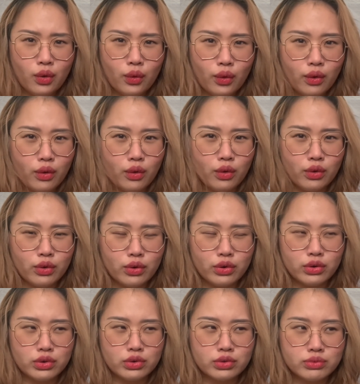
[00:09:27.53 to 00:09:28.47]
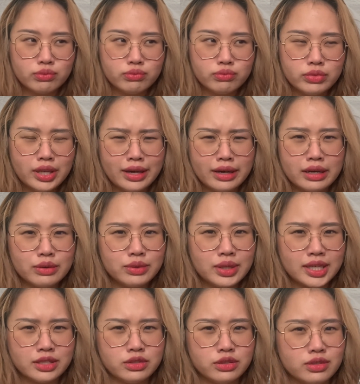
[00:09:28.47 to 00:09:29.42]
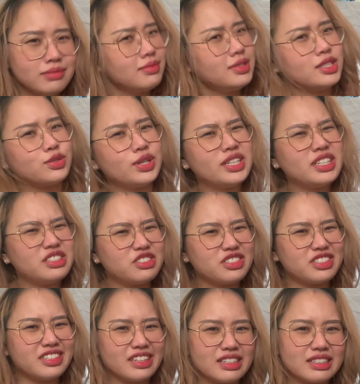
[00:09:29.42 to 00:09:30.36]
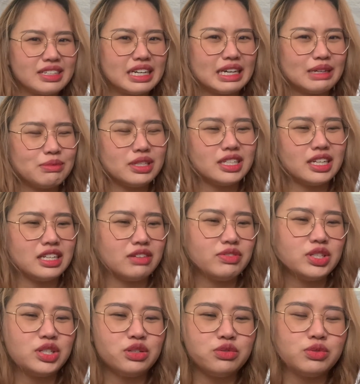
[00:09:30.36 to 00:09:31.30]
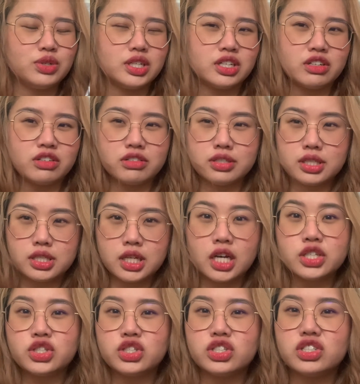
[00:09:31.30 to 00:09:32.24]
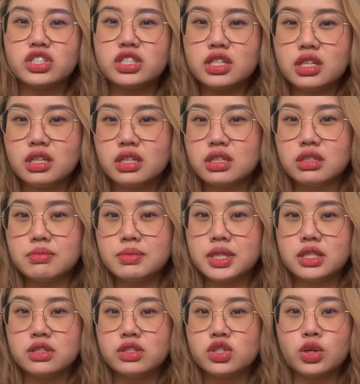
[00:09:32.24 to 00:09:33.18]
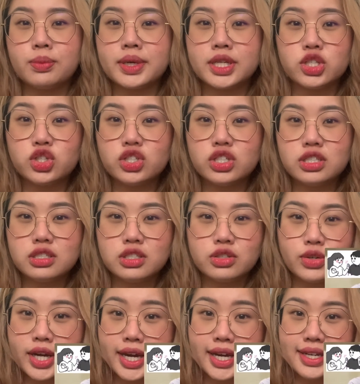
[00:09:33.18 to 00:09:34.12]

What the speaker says: Or, yeah, I would like to know. This is quite interesting. I mean, I never knew a girl's touch could mean so much to a guy.